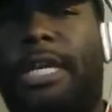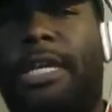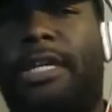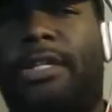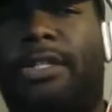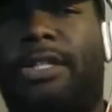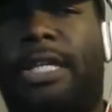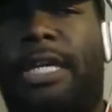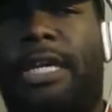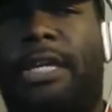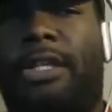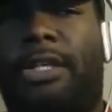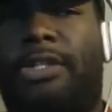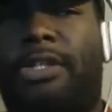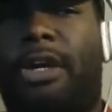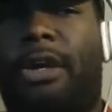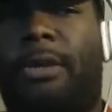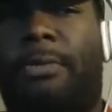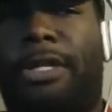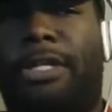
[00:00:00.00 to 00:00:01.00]
saying that
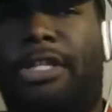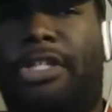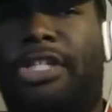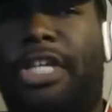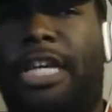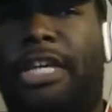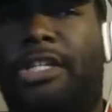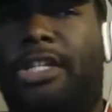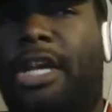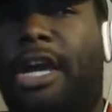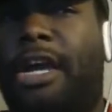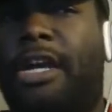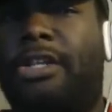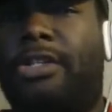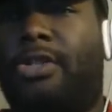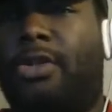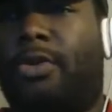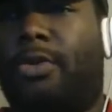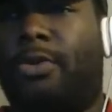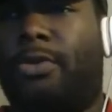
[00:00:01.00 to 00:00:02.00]
y'all about to change
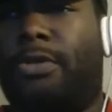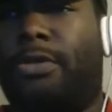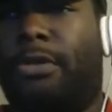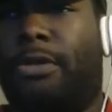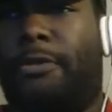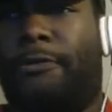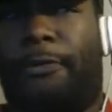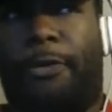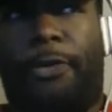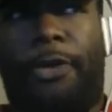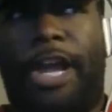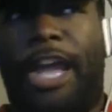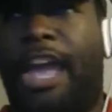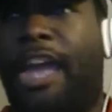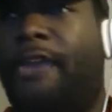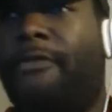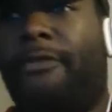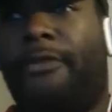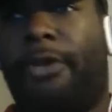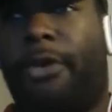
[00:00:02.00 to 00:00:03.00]
consoles
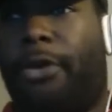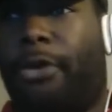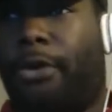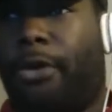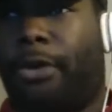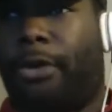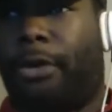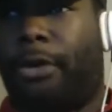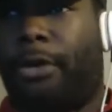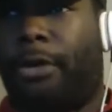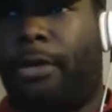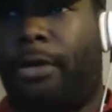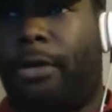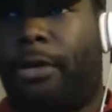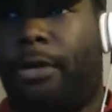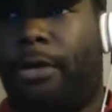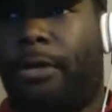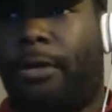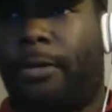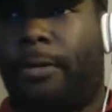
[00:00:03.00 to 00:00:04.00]
forever.
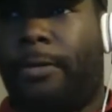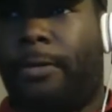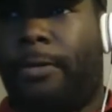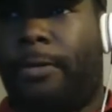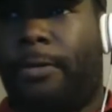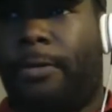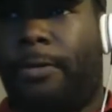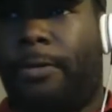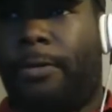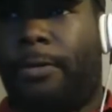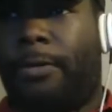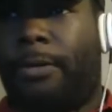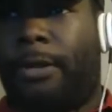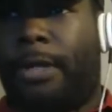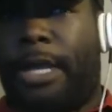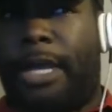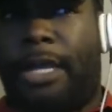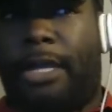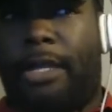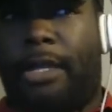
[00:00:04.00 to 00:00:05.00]

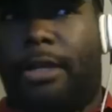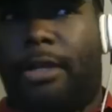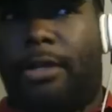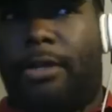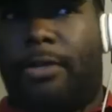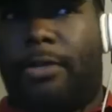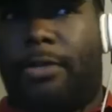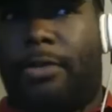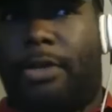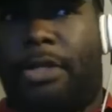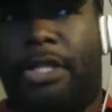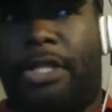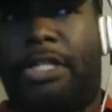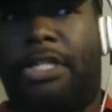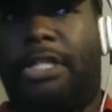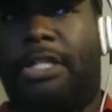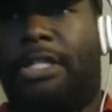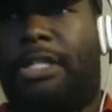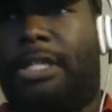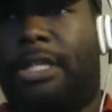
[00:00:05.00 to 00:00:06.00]
This
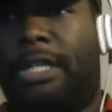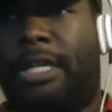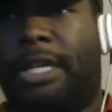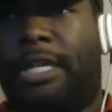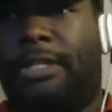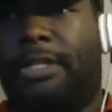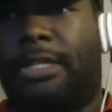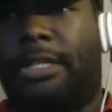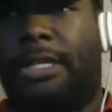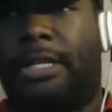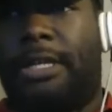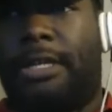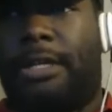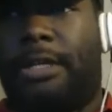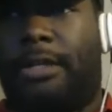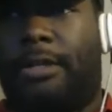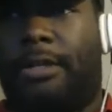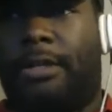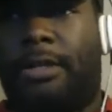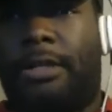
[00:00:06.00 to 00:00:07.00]
is the next thing.
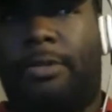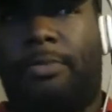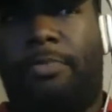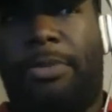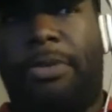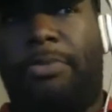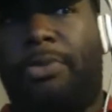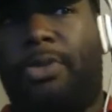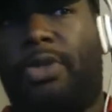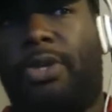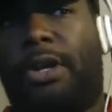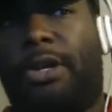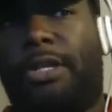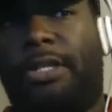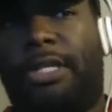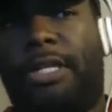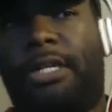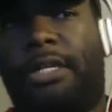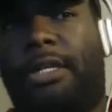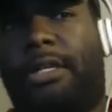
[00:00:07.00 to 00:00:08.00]
People started
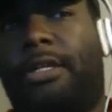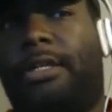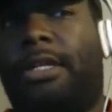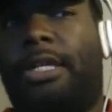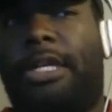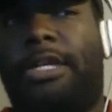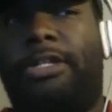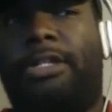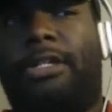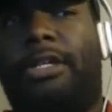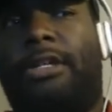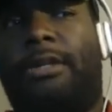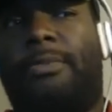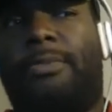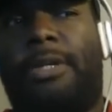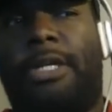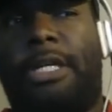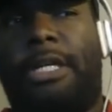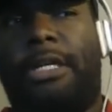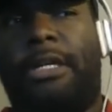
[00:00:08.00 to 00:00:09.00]
thinking it's going to
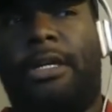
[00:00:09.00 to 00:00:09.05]
be